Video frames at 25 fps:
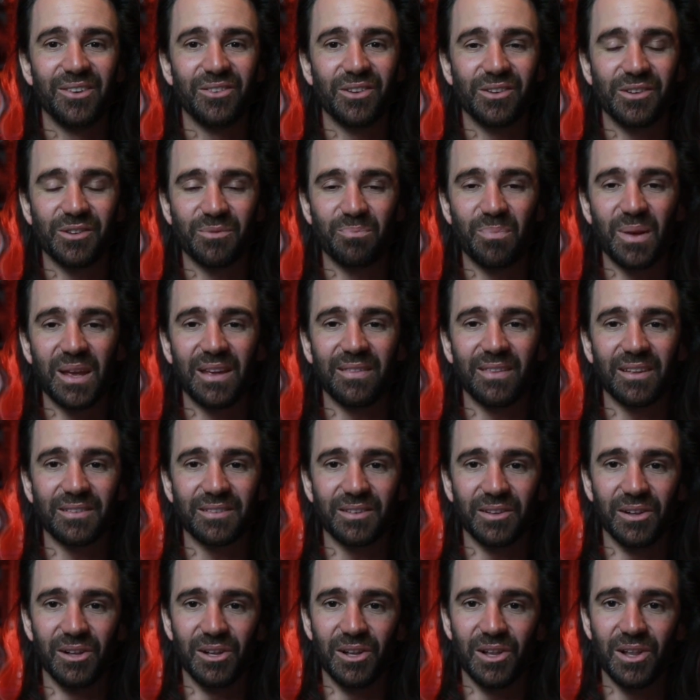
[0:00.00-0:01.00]
to just being
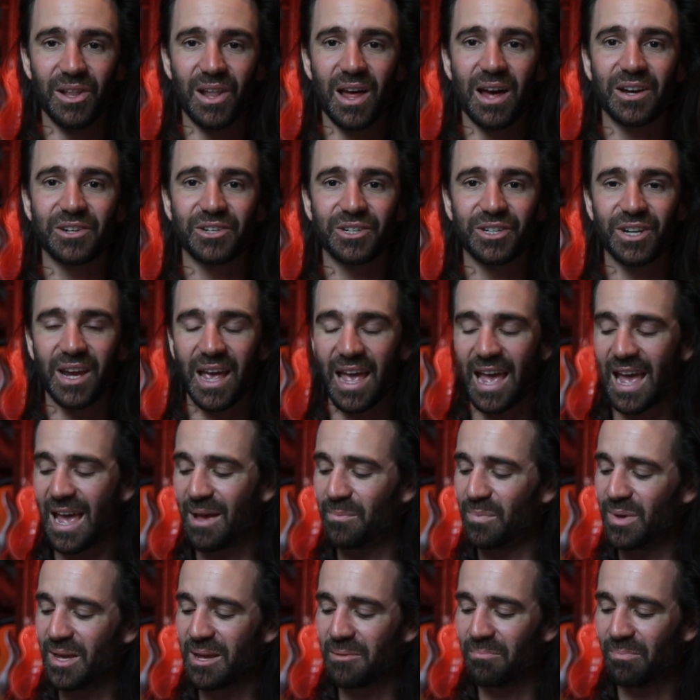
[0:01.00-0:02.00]
this lush
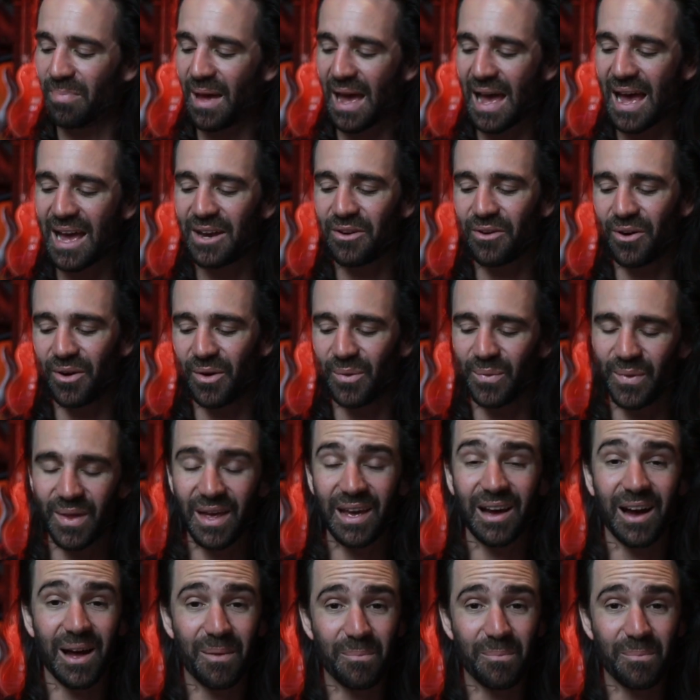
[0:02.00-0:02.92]
ambient pad on there.